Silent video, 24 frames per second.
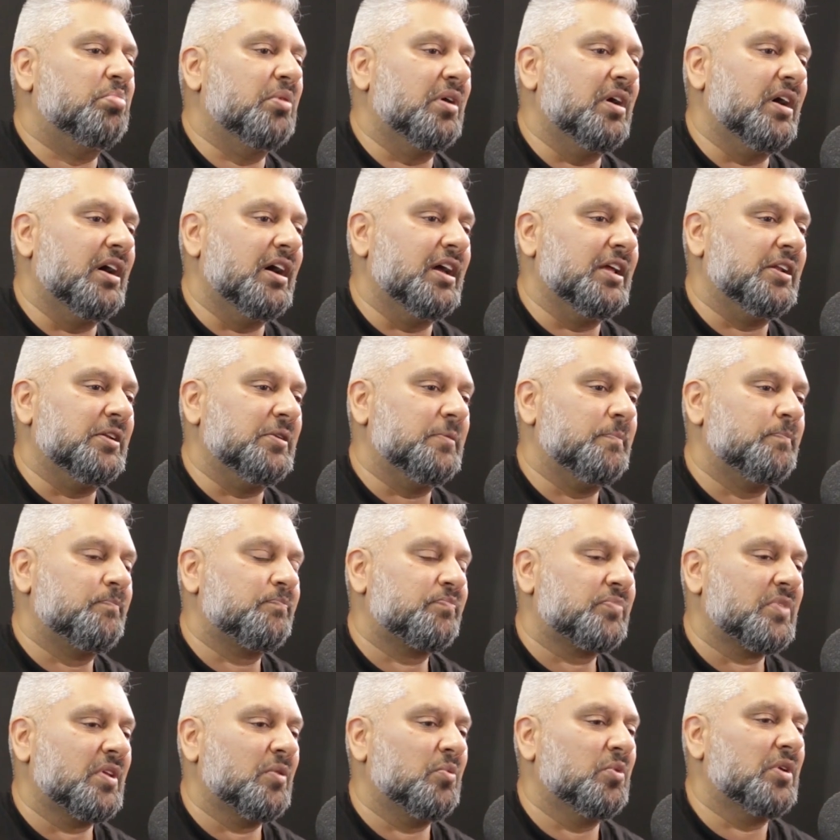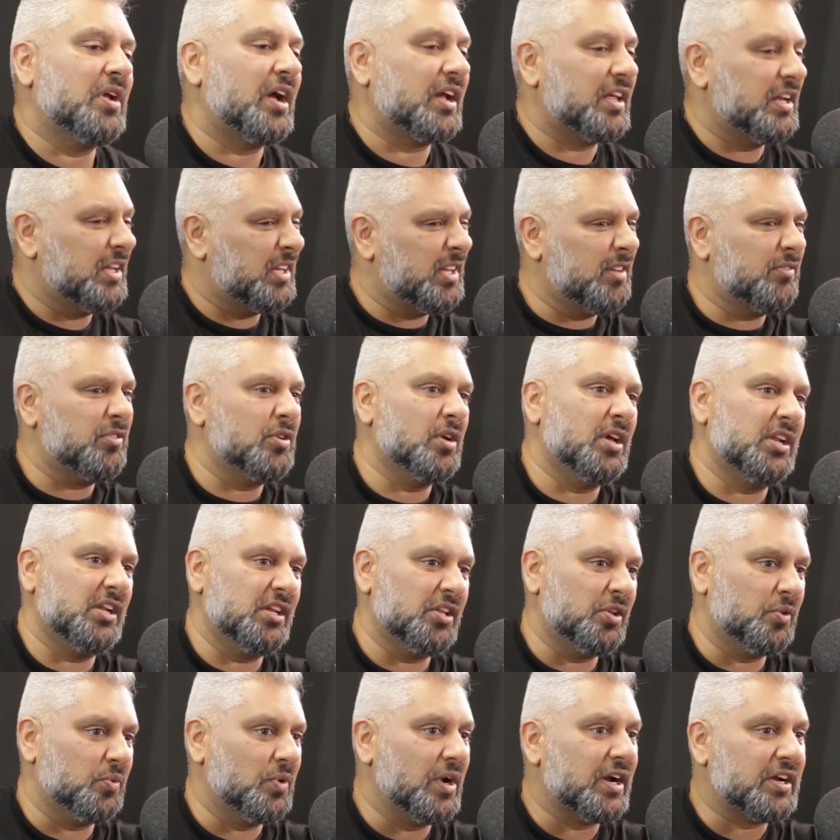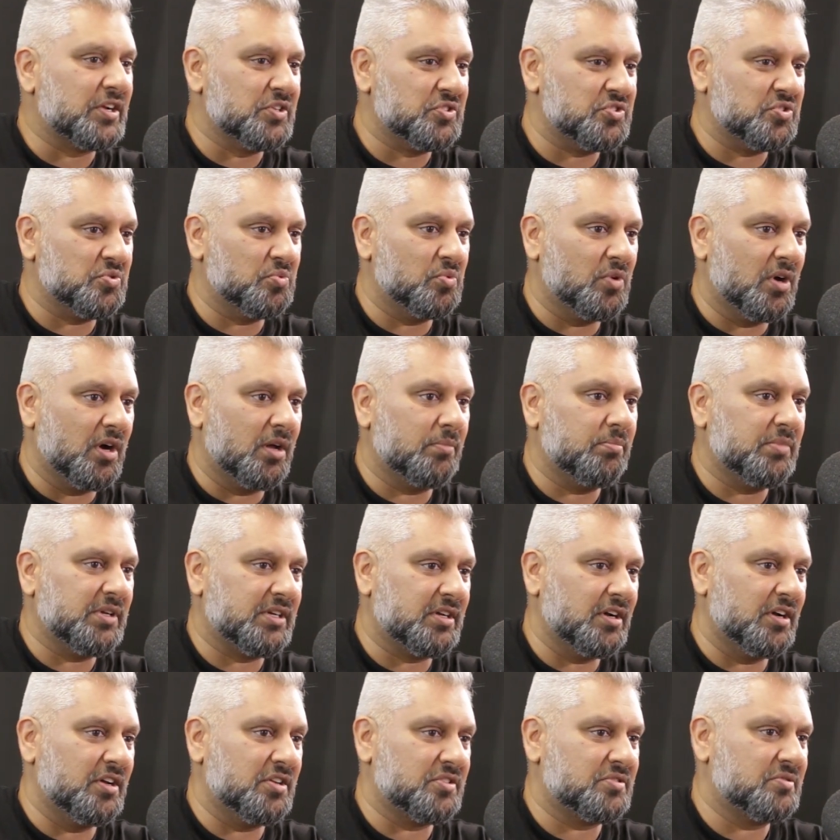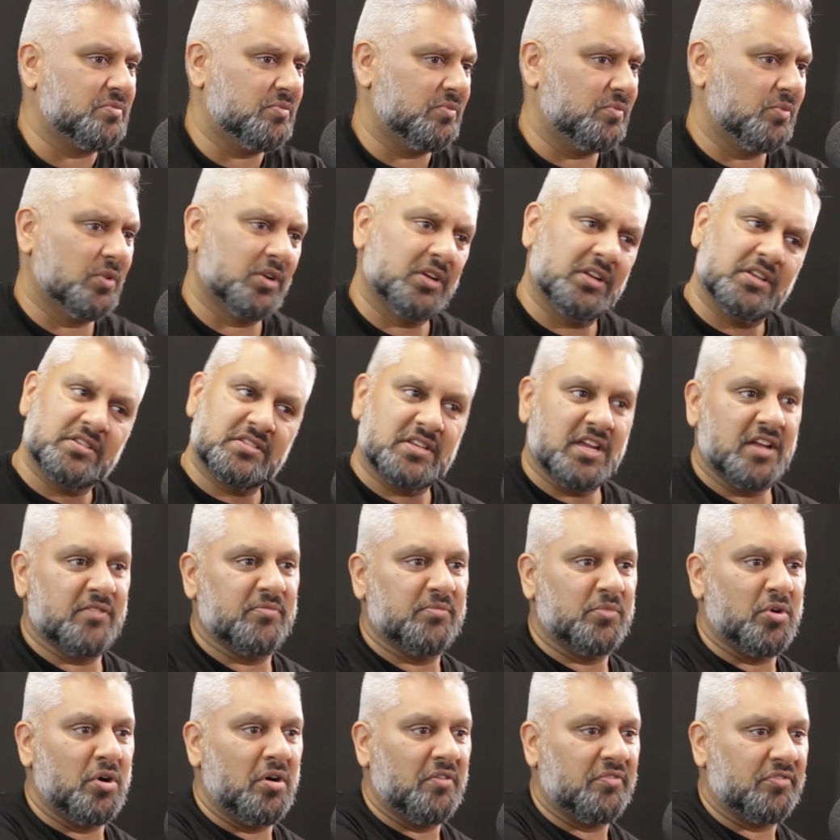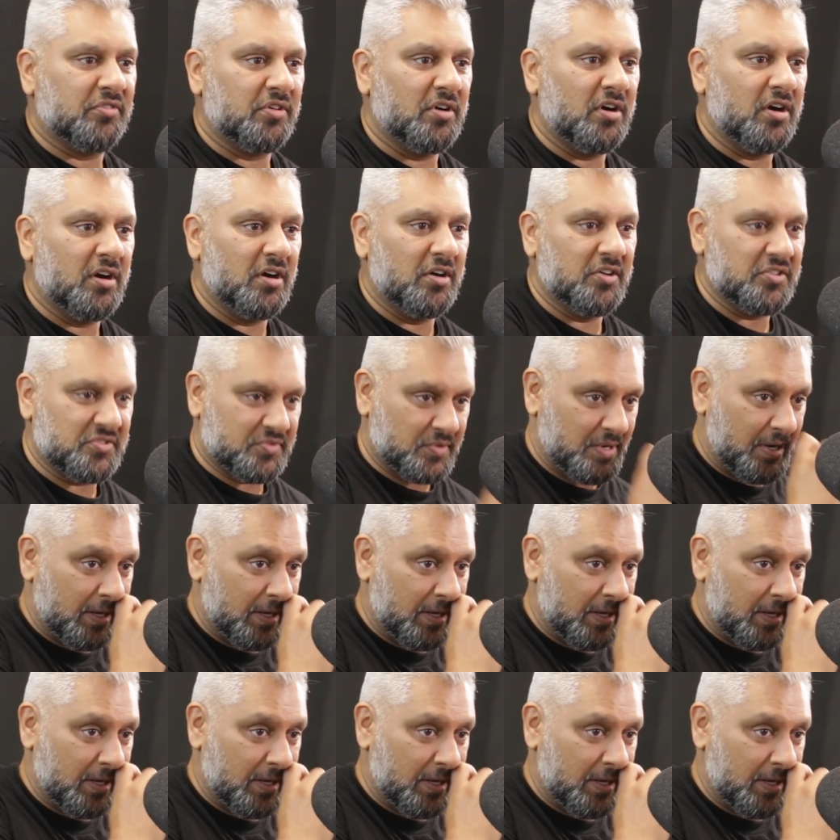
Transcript: but we're not going to give you any of the records you want because mm-hmm. we're going to save them all for ours,